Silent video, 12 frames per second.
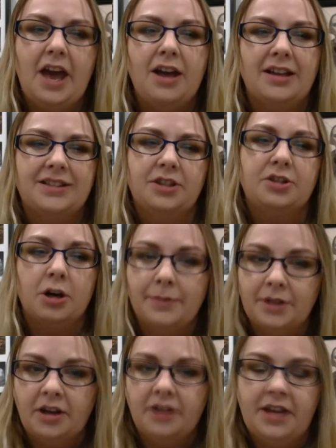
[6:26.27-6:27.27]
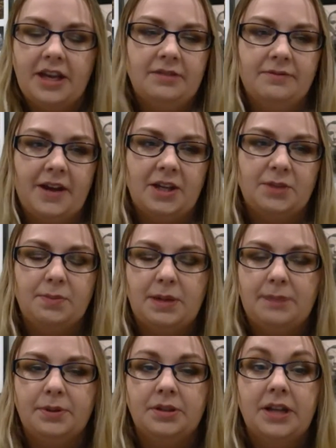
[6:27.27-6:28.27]
determine how they infect
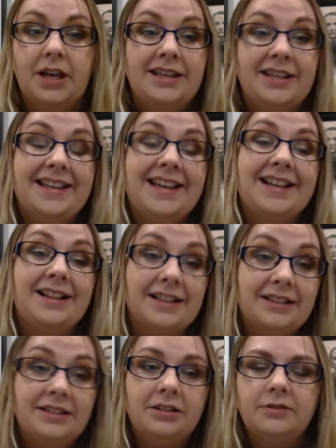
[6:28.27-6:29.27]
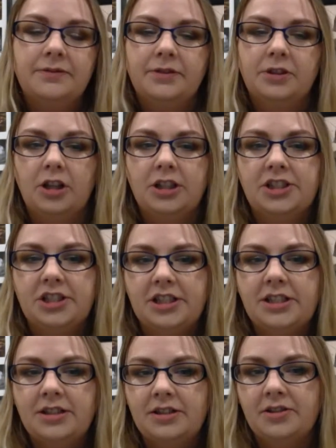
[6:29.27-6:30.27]
people. You get clinical
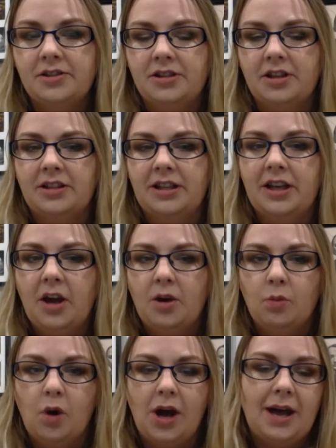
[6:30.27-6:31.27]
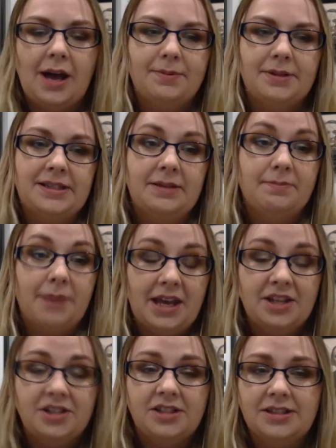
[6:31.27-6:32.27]
virologists who study what happens in
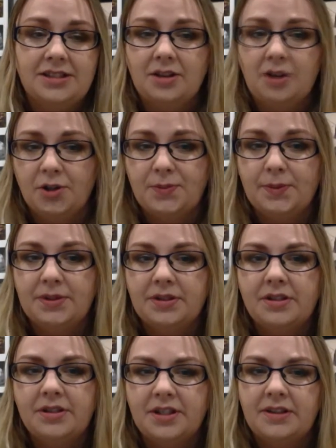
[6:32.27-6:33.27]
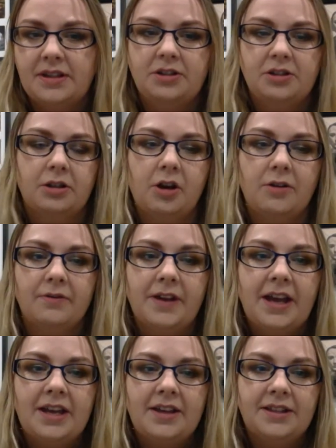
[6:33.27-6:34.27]
patients in hospitals, and they do a lot of
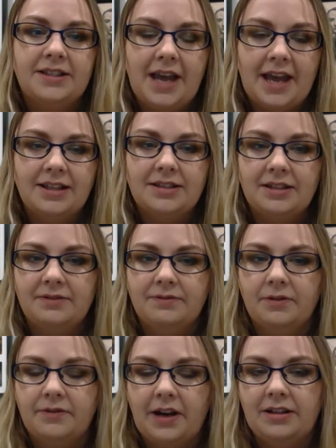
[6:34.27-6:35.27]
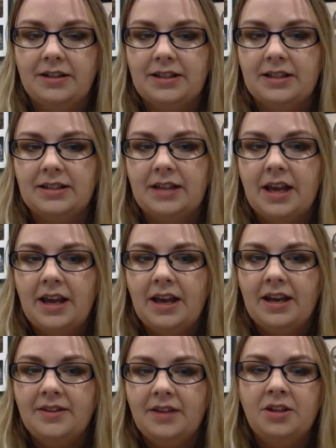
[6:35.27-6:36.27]
the testing for viruses.
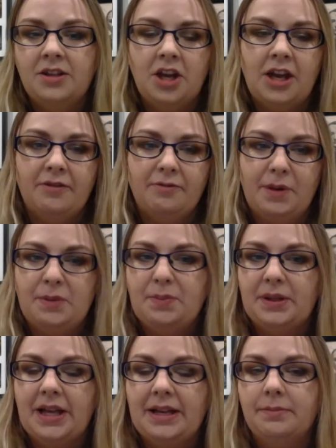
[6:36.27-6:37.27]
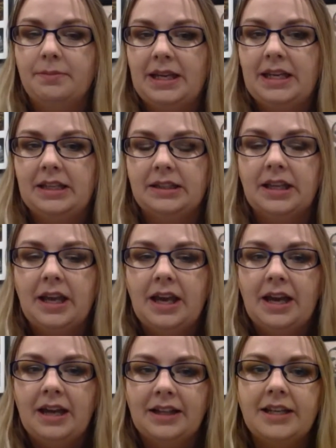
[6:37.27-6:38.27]
And then you have people like me, and
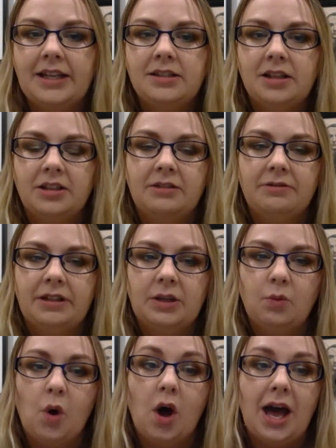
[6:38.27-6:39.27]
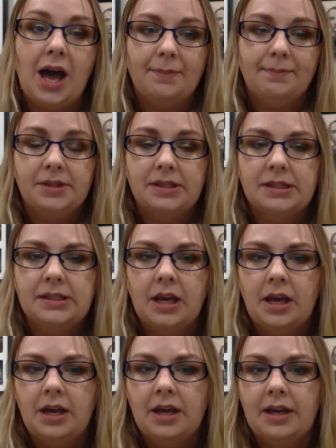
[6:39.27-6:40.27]
I study really what happens
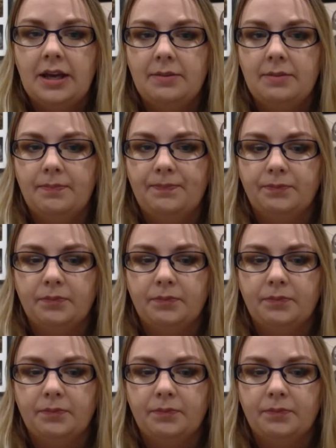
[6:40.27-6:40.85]
when